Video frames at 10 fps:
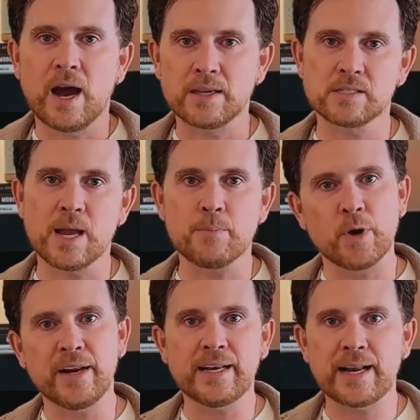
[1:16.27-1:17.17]
I
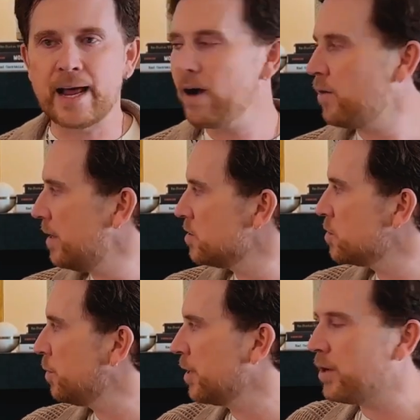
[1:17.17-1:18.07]
separated it out and
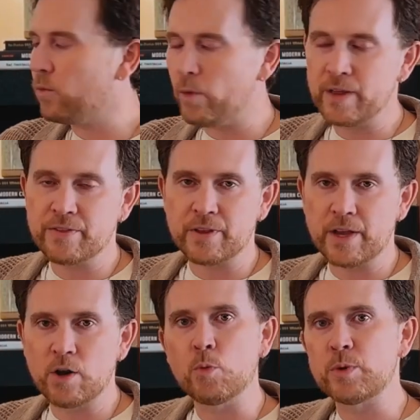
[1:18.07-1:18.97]
split it with
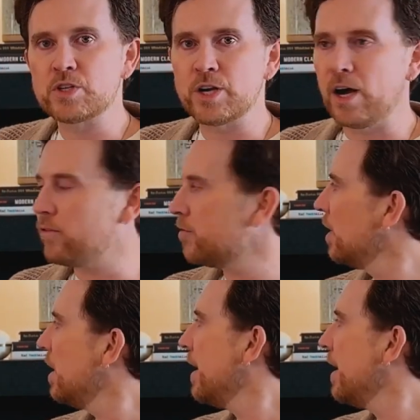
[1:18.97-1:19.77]
an open shelf.